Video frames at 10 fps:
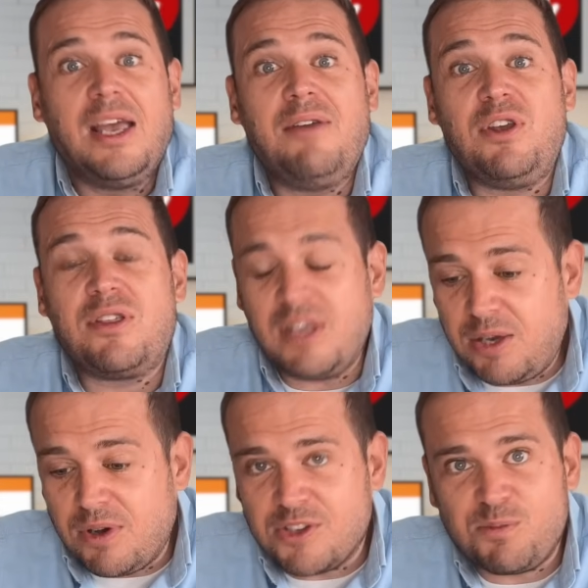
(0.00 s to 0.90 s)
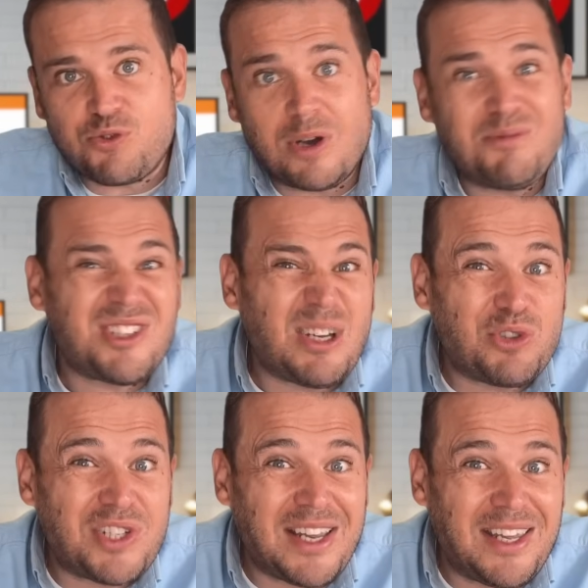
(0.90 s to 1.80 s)
If you think you are subscribed, just
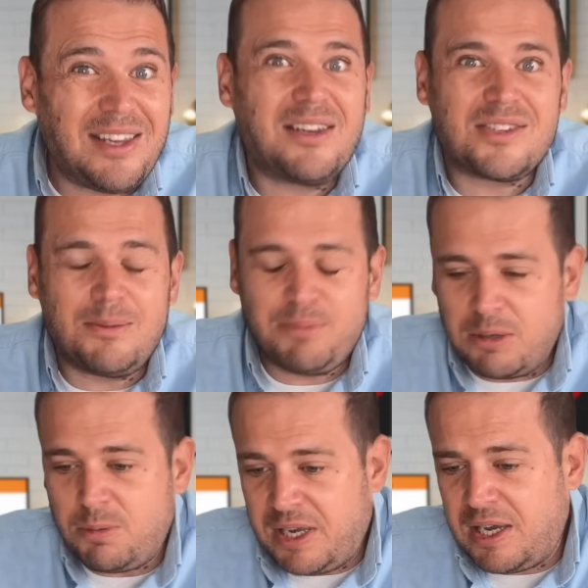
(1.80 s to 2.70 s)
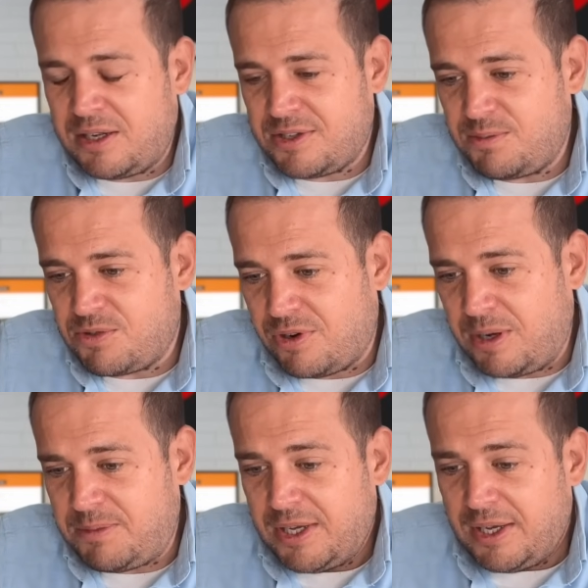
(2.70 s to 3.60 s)
double check it, because some people have been getting
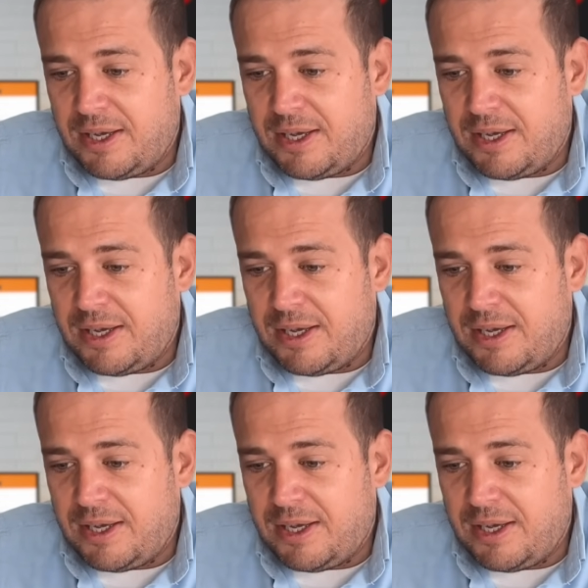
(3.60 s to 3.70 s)
unsubscribed.